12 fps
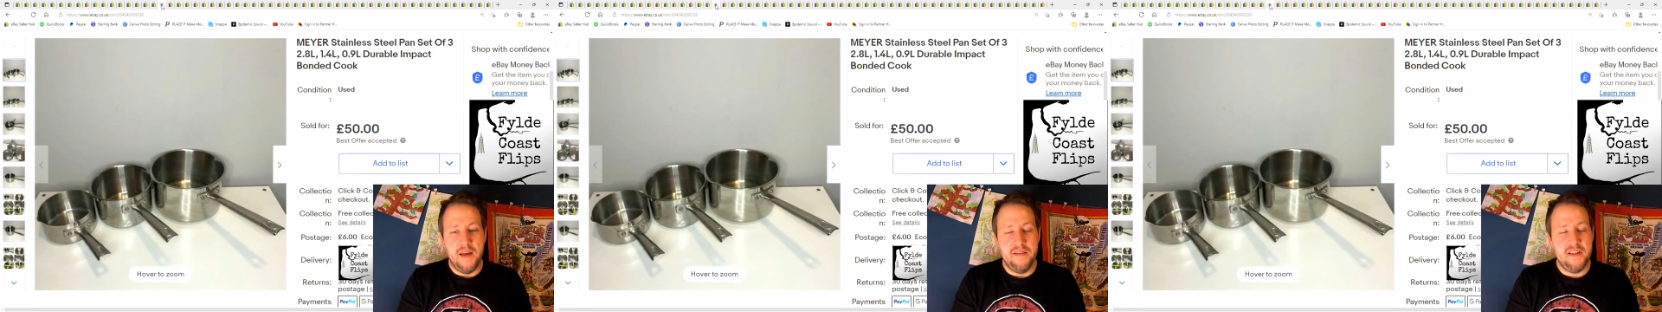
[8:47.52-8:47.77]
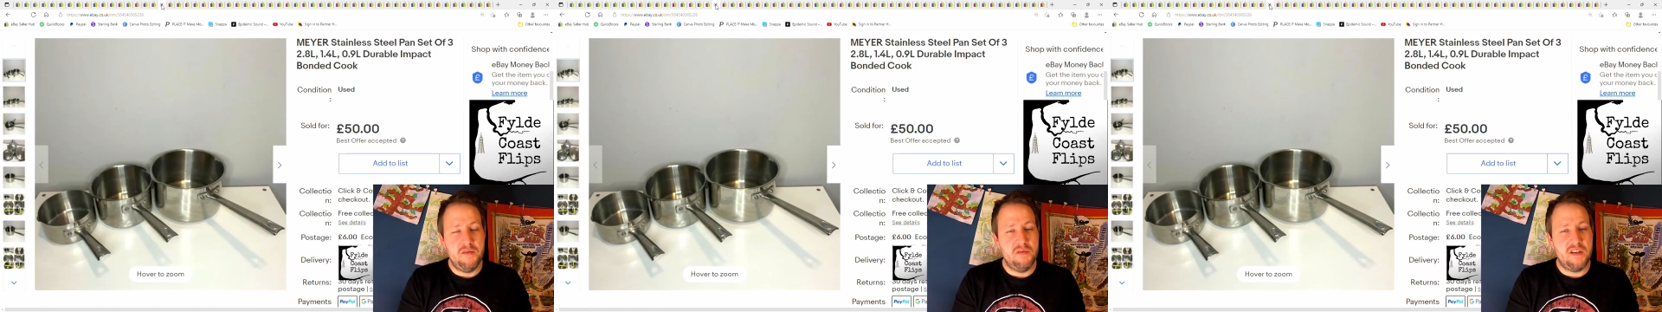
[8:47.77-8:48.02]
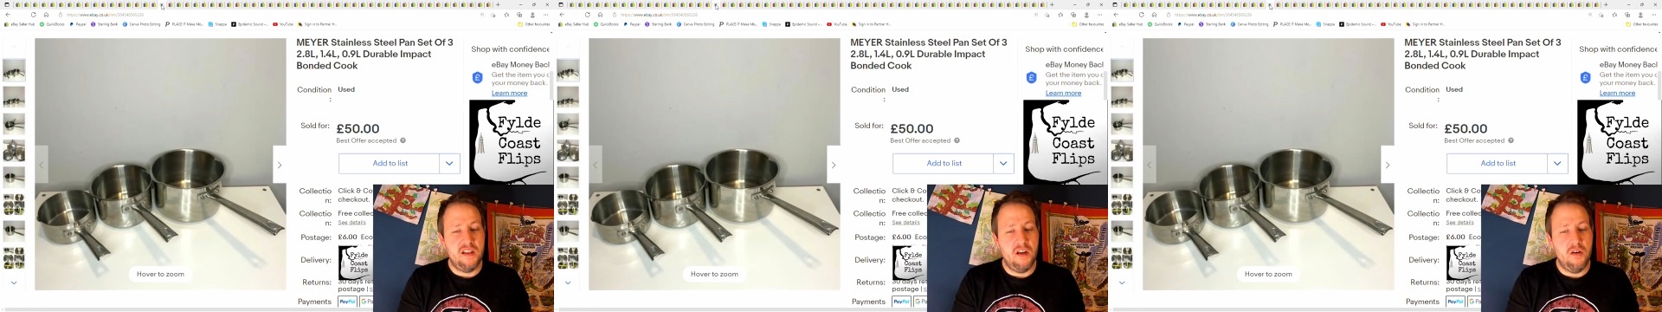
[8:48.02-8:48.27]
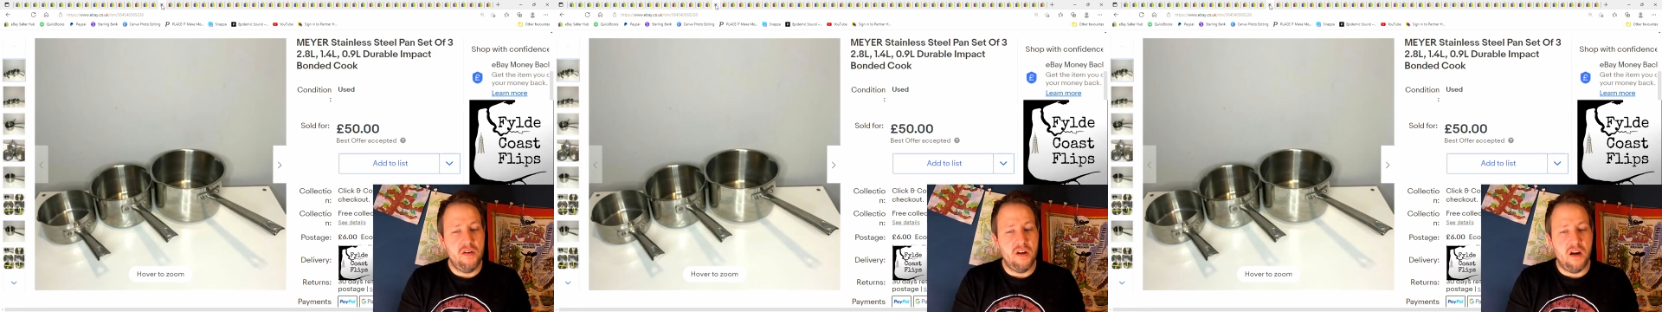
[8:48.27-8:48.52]
This was a
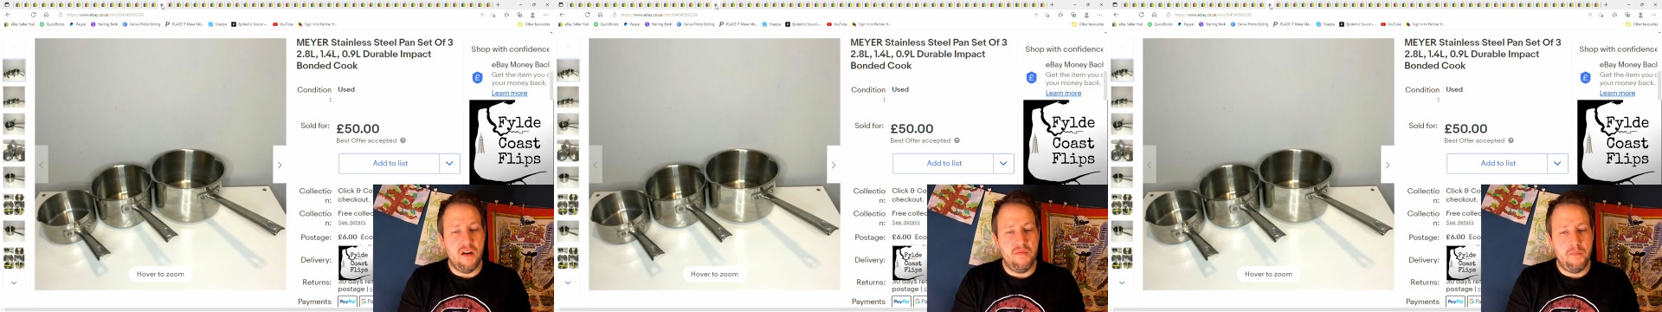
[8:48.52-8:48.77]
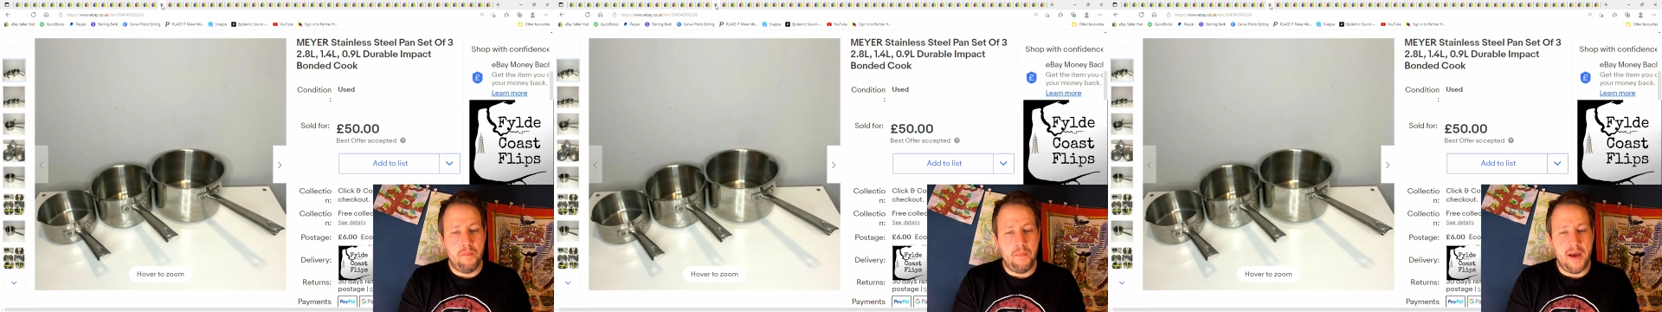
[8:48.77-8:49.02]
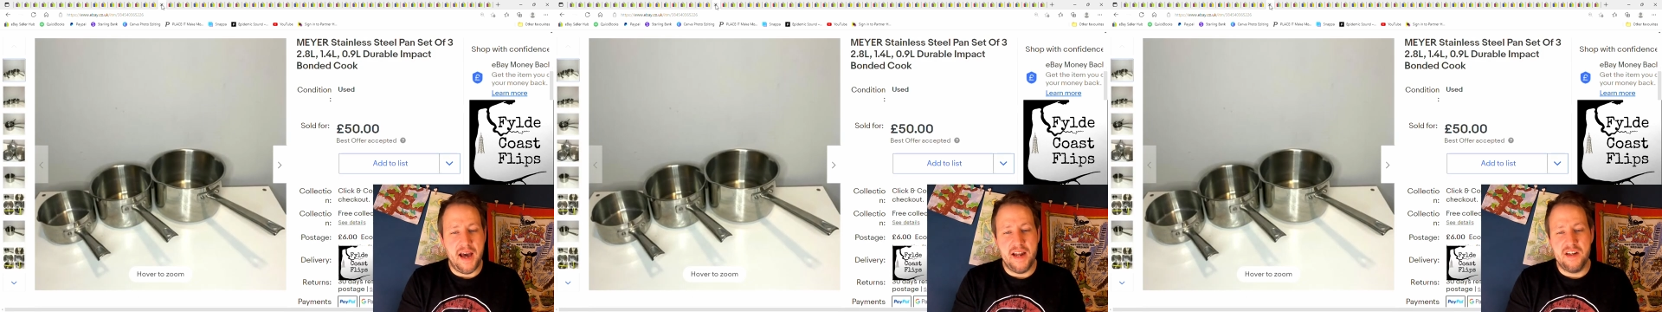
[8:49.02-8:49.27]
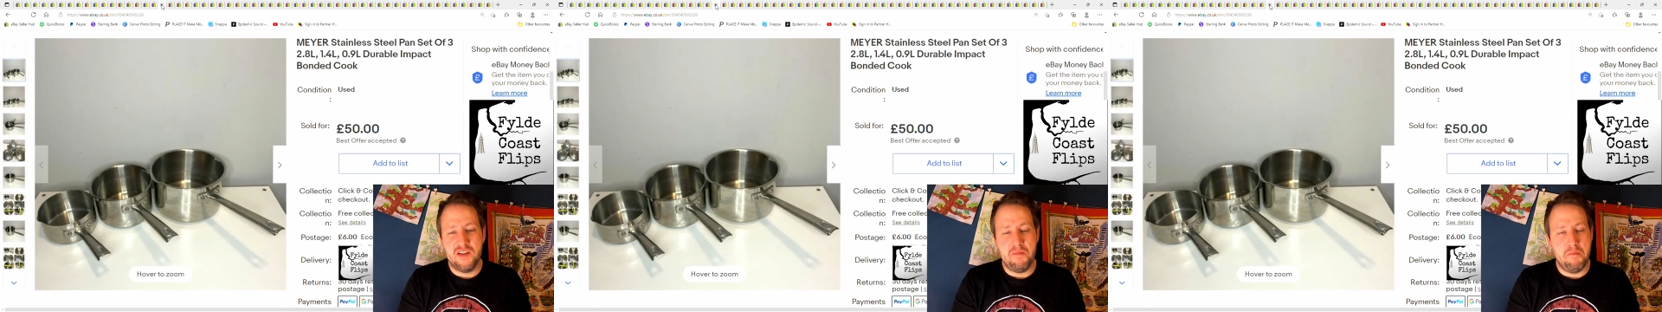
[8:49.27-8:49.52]
load of
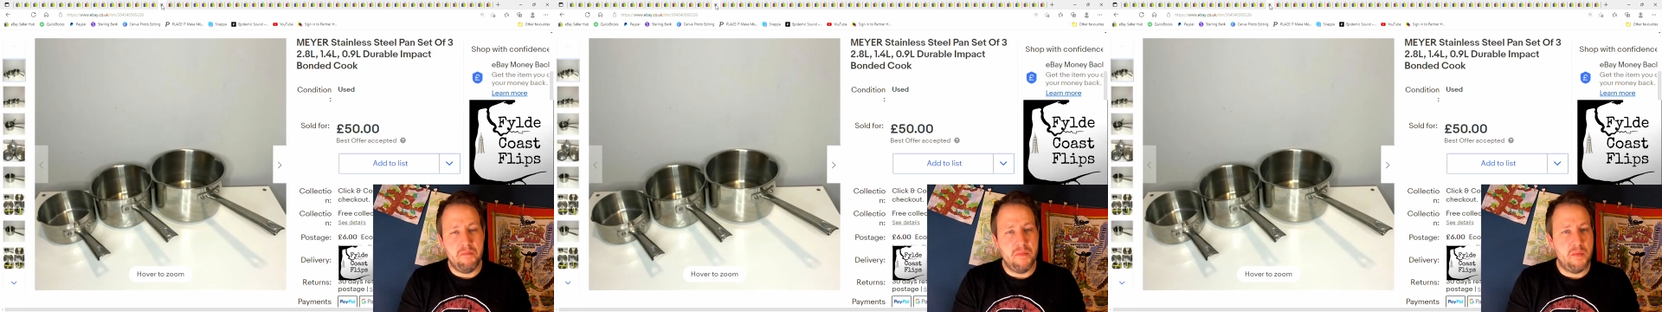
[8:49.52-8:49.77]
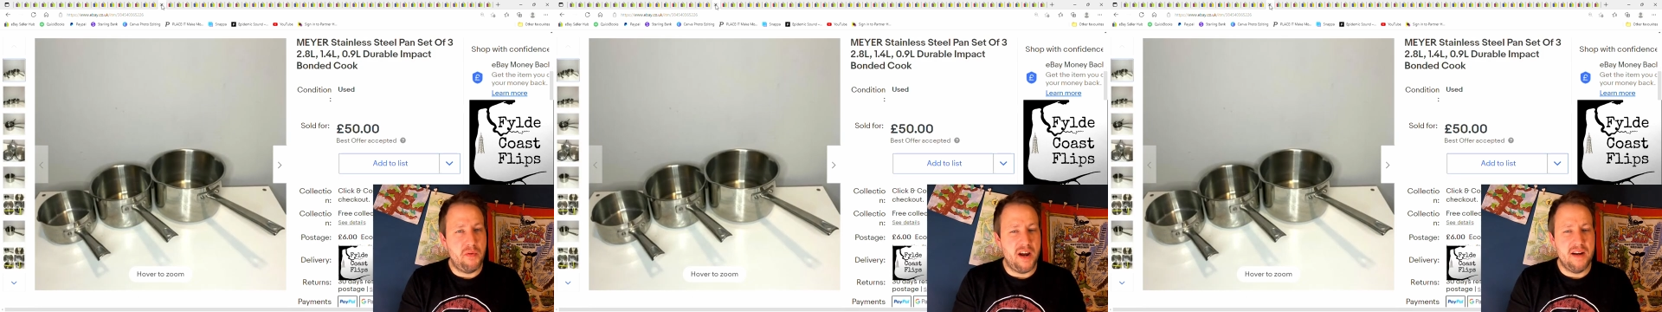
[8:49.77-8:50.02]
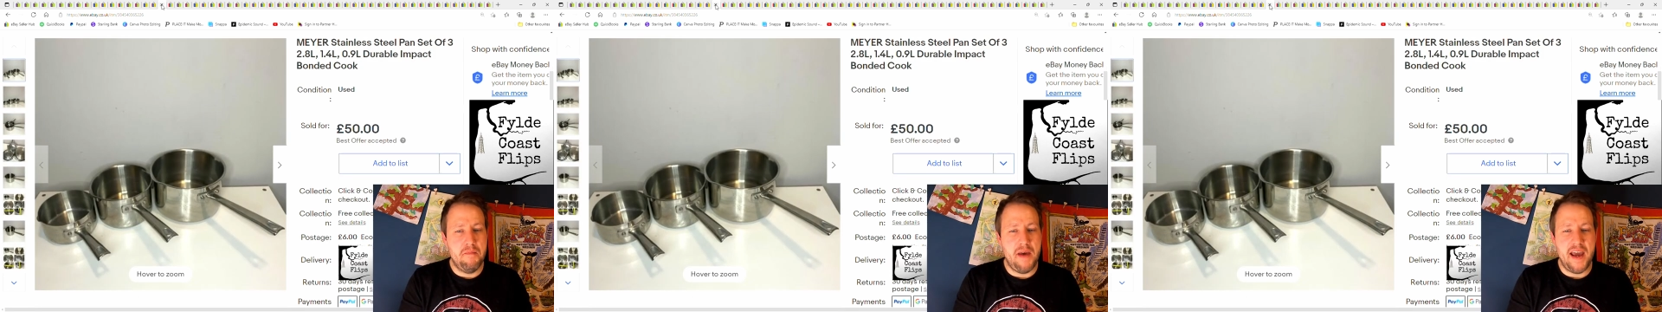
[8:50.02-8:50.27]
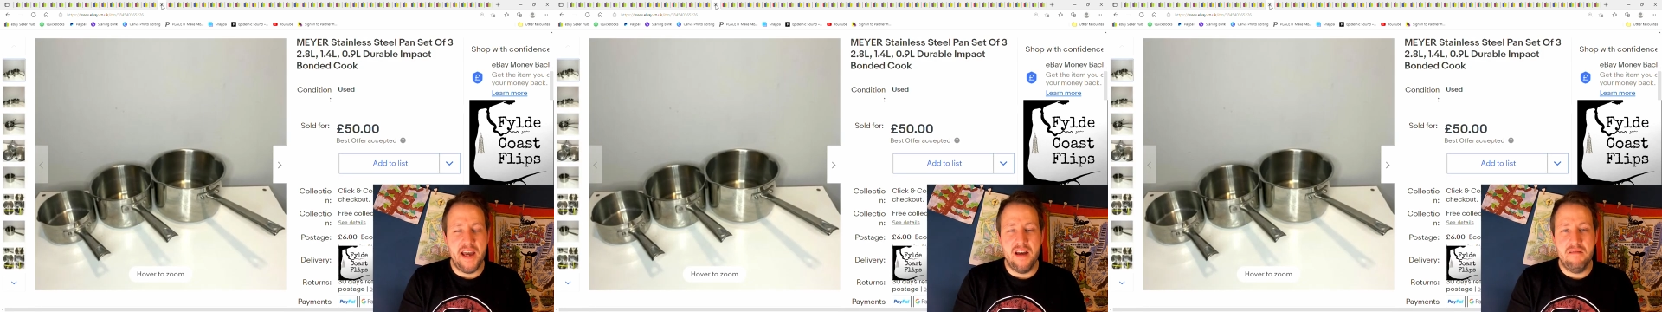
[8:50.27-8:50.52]
pans, the brand
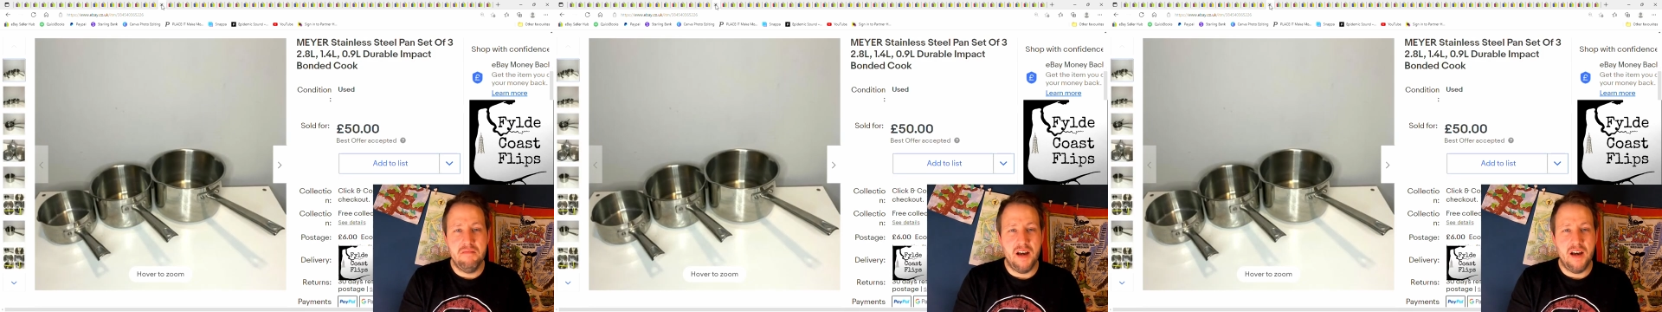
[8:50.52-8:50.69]
Mayer.